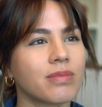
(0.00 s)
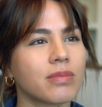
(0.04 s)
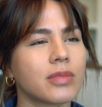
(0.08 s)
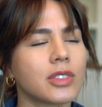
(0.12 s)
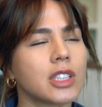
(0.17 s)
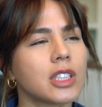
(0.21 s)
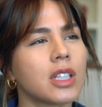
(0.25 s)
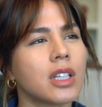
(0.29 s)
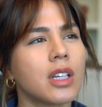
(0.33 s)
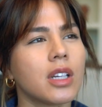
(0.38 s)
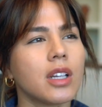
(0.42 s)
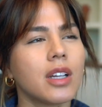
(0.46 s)

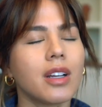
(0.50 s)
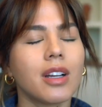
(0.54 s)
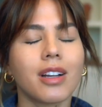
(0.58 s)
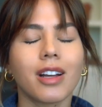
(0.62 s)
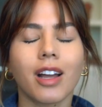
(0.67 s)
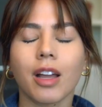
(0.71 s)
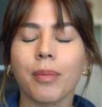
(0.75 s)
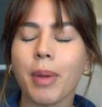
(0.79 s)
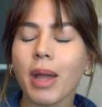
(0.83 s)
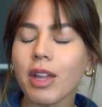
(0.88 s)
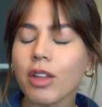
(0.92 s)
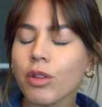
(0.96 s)

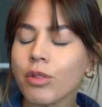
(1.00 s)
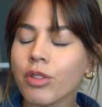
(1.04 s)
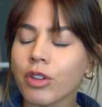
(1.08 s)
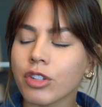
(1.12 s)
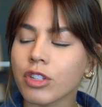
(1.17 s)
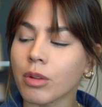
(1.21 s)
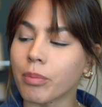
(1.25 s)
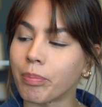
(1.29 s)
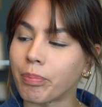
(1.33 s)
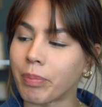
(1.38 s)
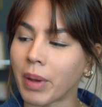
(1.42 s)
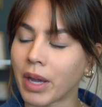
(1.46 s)
I bet you there's
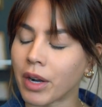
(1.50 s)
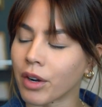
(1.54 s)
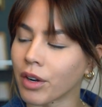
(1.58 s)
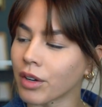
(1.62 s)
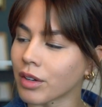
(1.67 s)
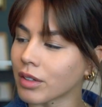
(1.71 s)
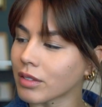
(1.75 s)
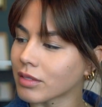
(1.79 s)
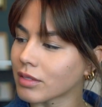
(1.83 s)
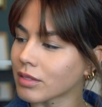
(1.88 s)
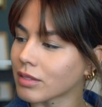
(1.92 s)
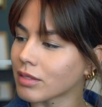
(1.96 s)
a
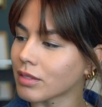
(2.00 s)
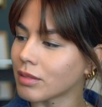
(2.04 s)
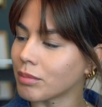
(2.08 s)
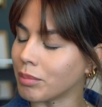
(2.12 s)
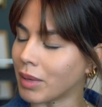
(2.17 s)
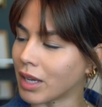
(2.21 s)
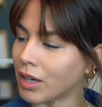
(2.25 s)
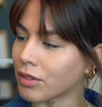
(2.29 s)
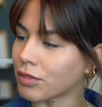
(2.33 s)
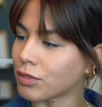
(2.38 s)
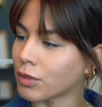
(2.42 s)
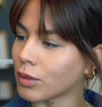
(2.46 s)
better
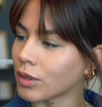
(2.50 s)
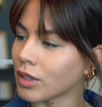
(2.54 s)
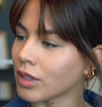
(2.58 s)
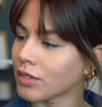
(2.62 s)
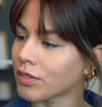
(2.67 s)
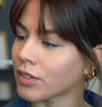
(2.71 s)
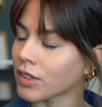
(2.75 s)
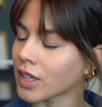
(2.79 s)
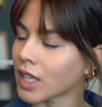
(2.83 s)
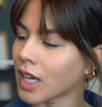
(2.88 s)
metaphor for